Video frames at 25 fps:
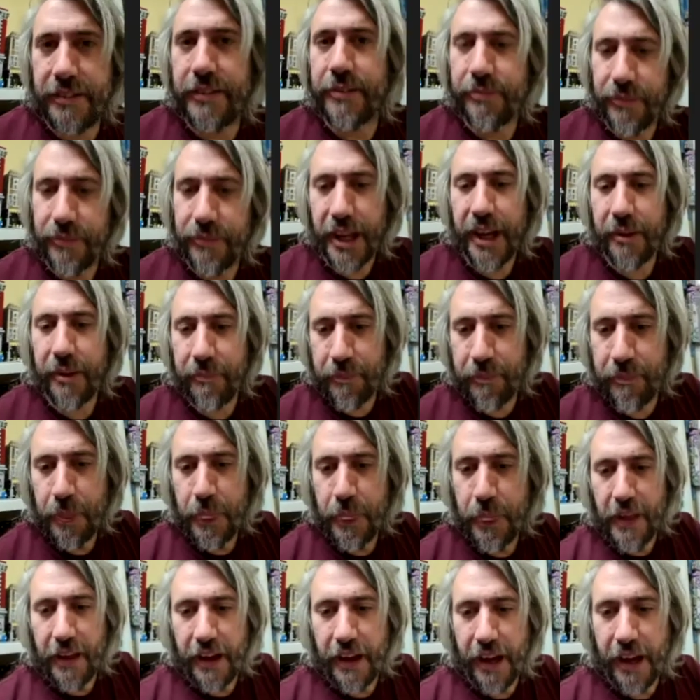yeah,
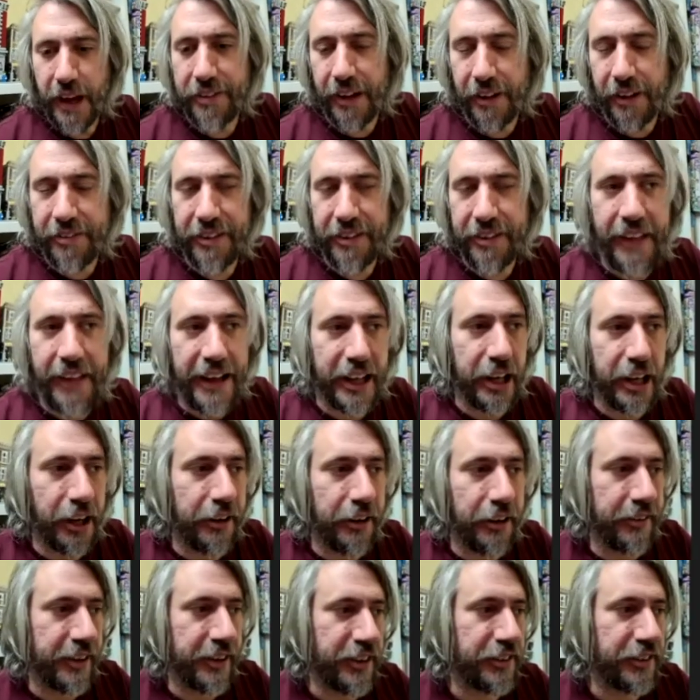I, th- I, think that kind
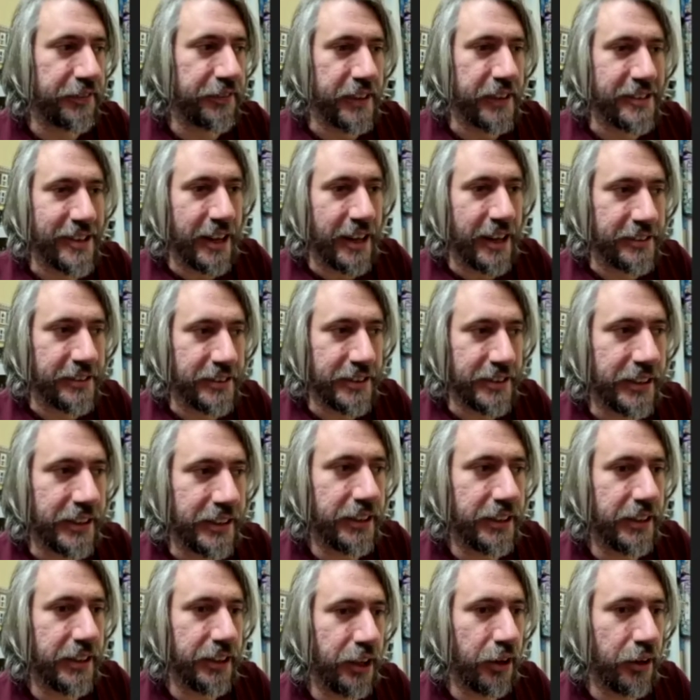of thing is fantastic,
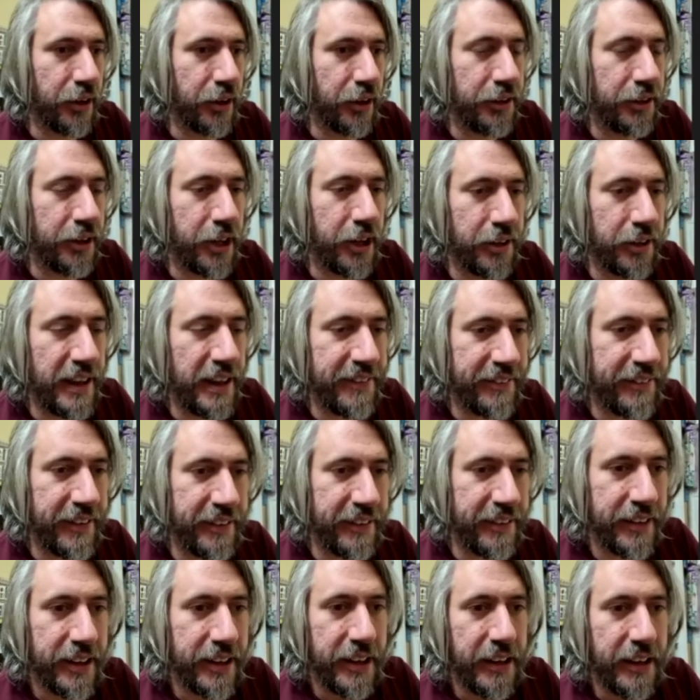you know, and and th-
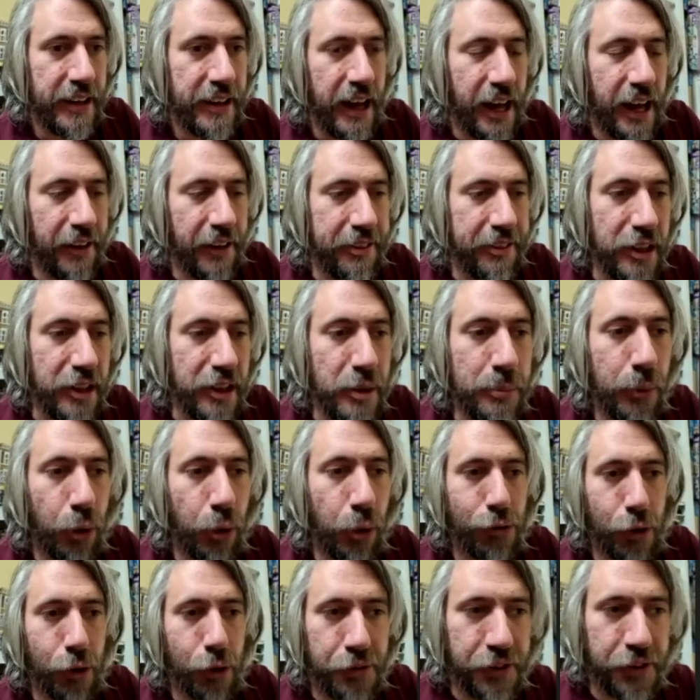I think the
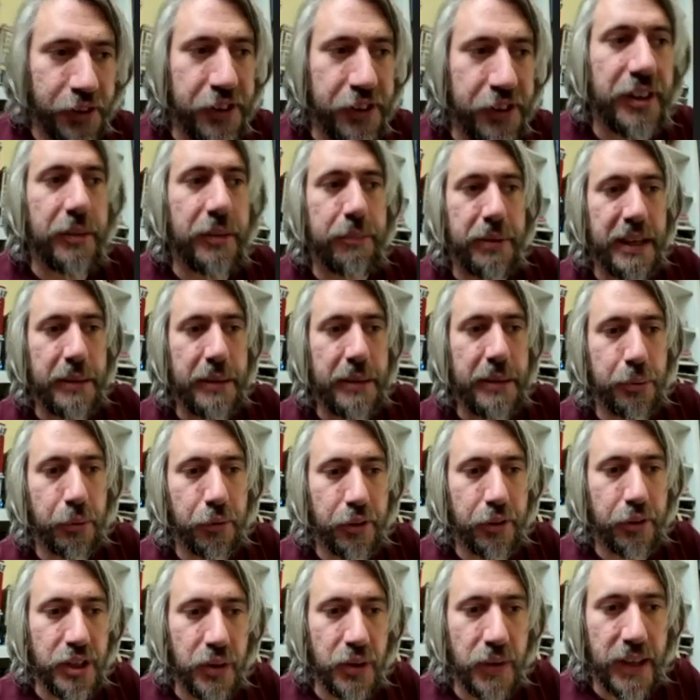more autistic people
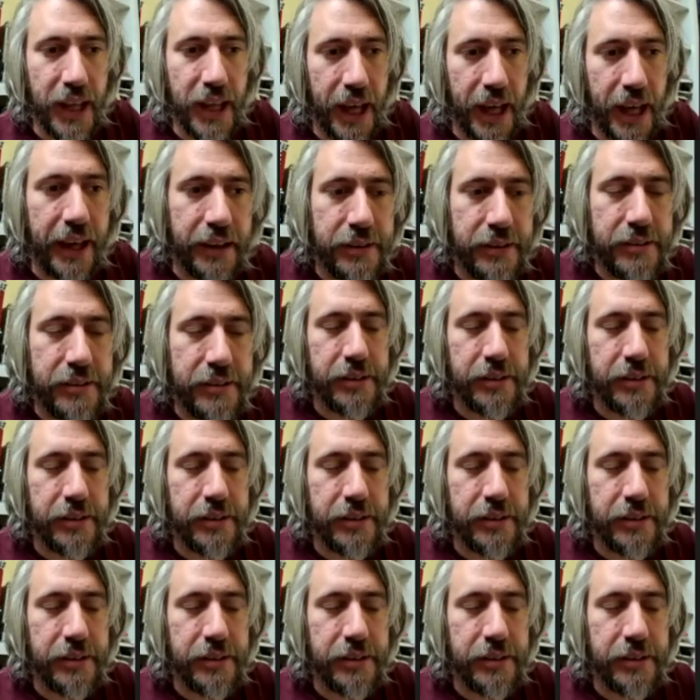that you get,